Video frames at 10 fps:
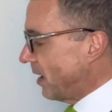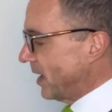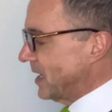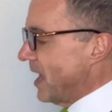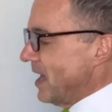All
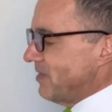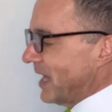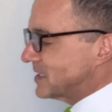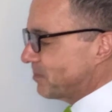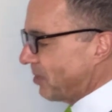right,
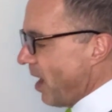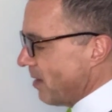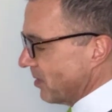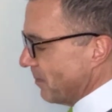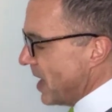that's a
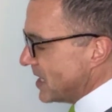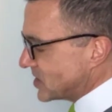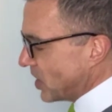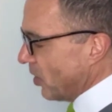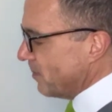problem.
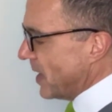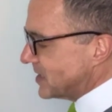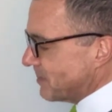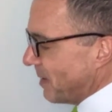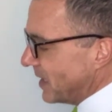So
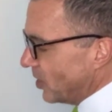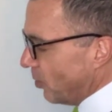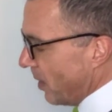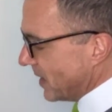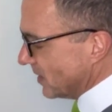depending
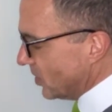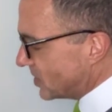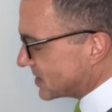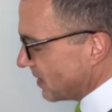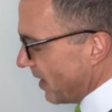on what it
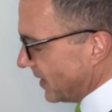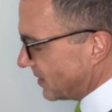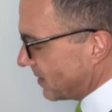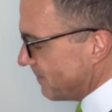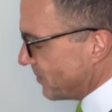looks
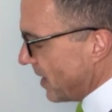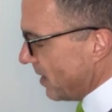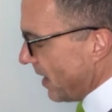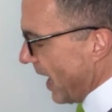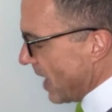like
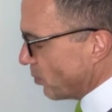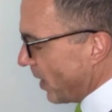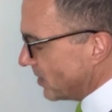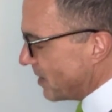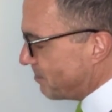and
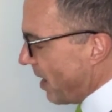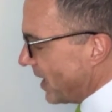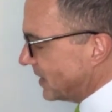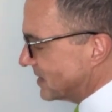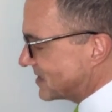where the
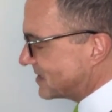buying and